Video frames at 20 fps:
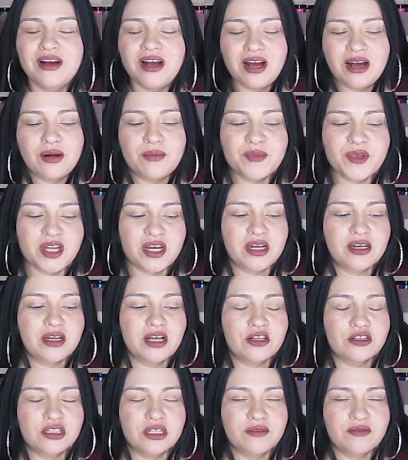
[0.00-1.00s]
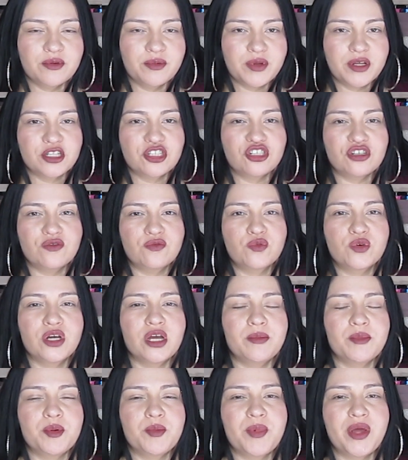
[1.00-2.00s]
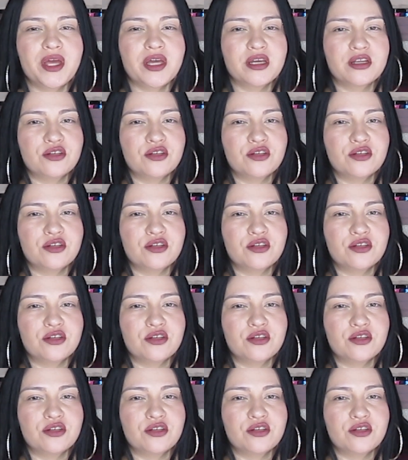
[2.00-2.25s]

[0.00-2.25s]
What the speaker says: And I'll leave a picture of what MMA